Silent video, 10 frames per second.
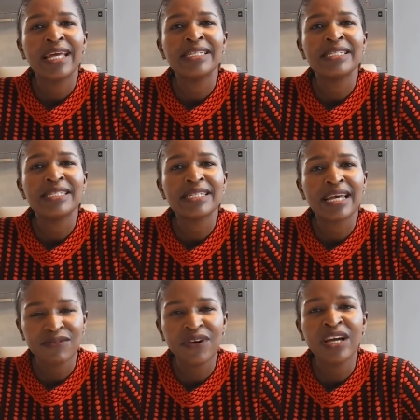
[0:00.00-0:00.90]
and
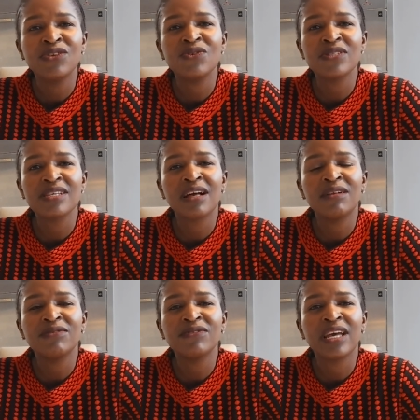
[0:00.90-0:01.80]
define
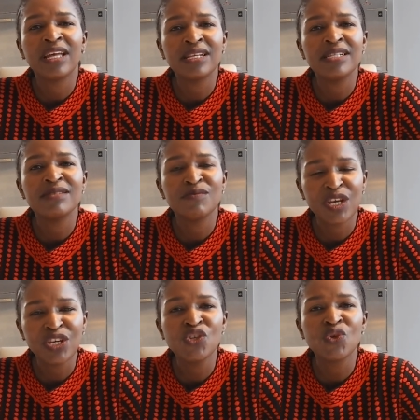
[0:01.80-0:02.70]
yourself and
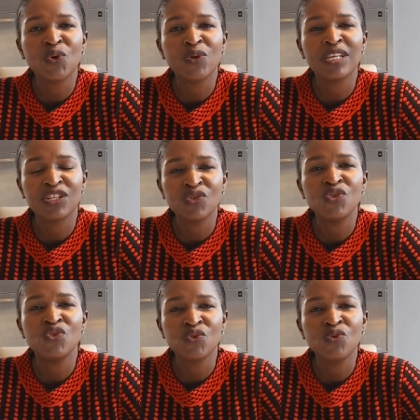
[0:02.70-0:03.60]
make sure that
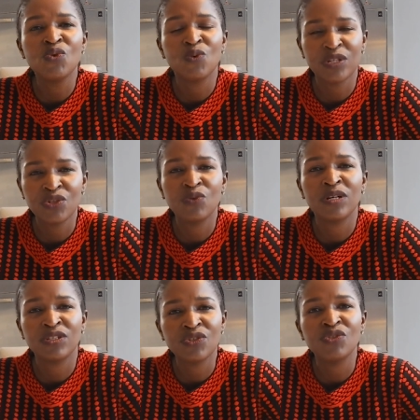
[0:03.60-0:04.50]
you do what you
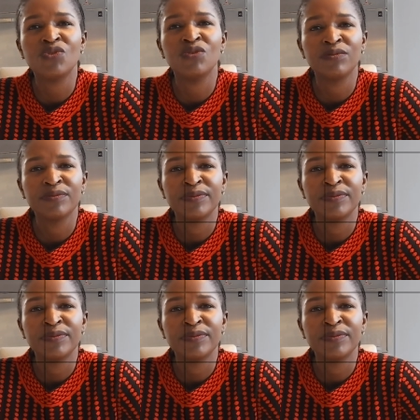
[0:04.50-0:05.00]
want to do.